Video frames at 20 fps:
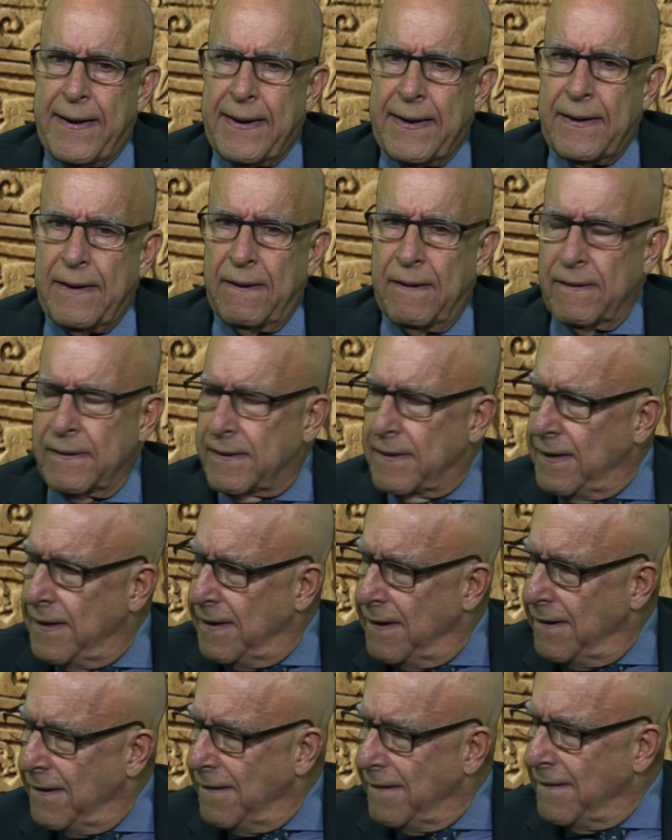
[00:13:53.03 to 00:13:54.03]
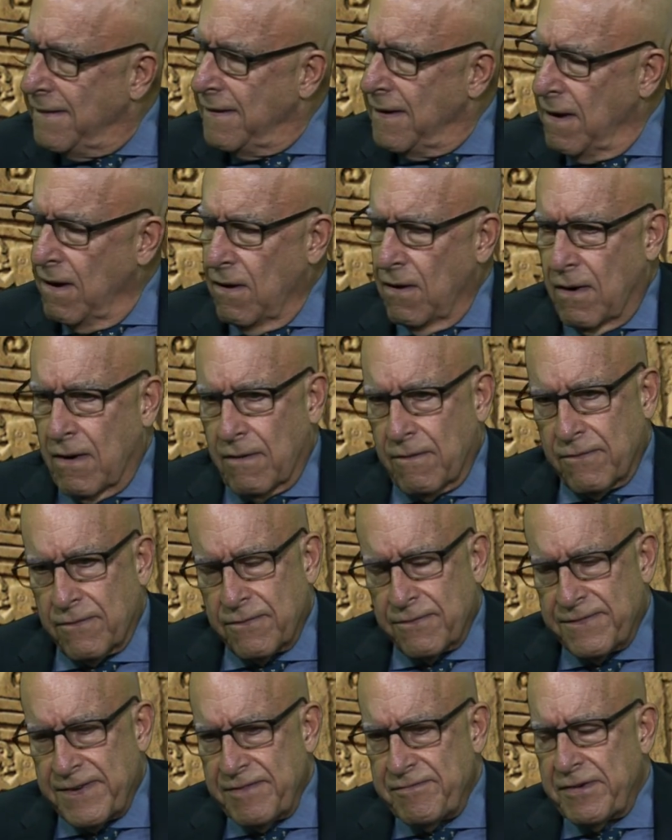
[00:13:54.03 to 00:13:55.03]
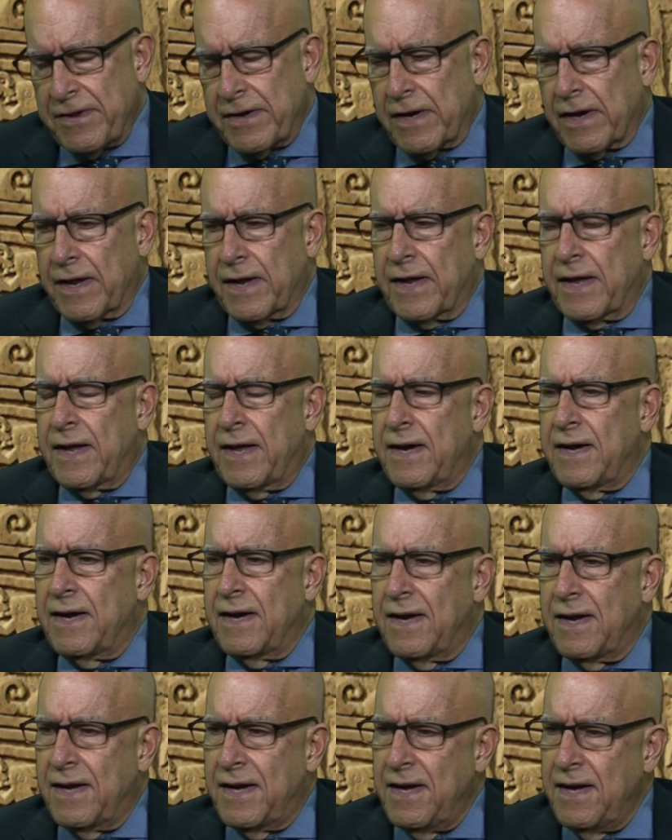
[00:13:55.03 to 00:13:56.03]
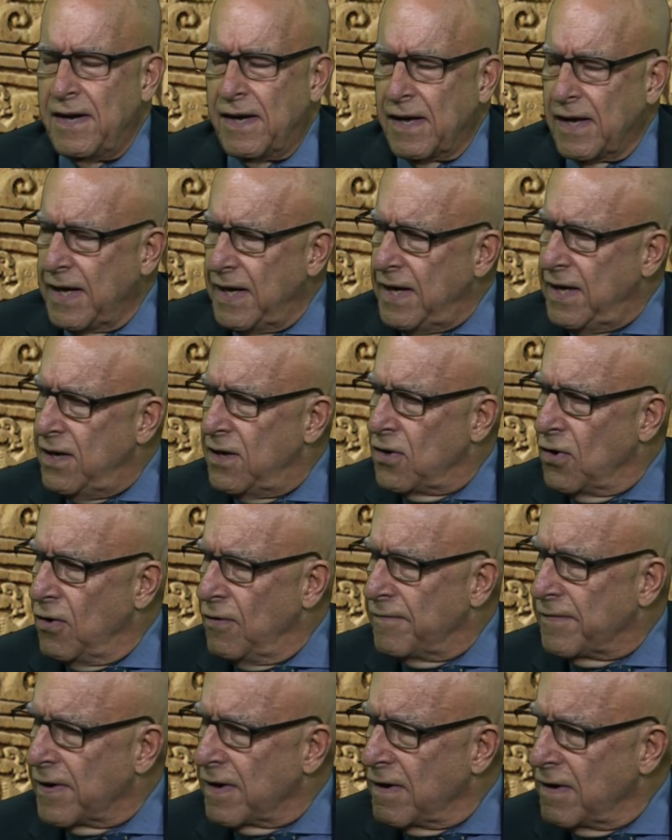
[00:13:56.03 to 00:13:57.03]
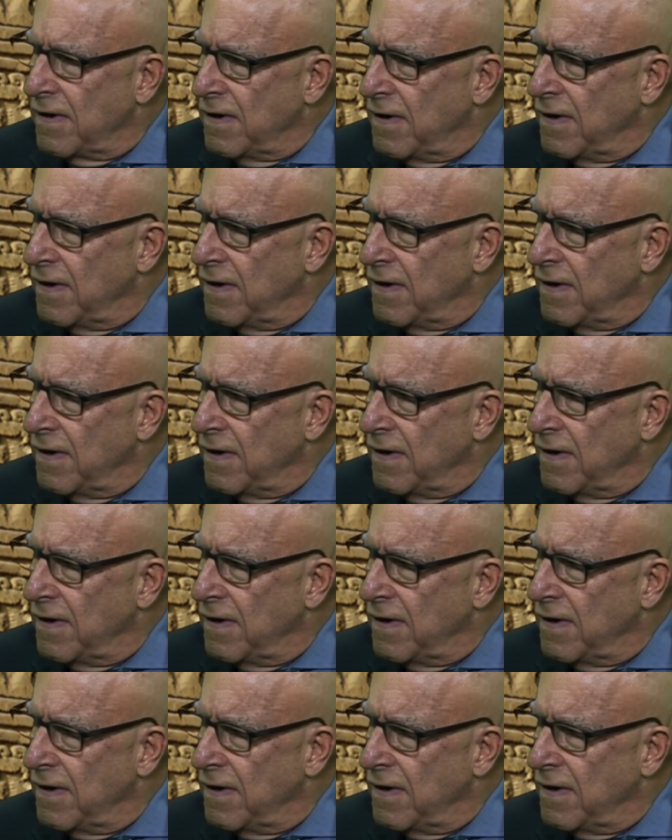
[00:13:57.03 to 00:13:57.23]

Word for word: he remember it? Oh, vividly. Yes. And he leaned over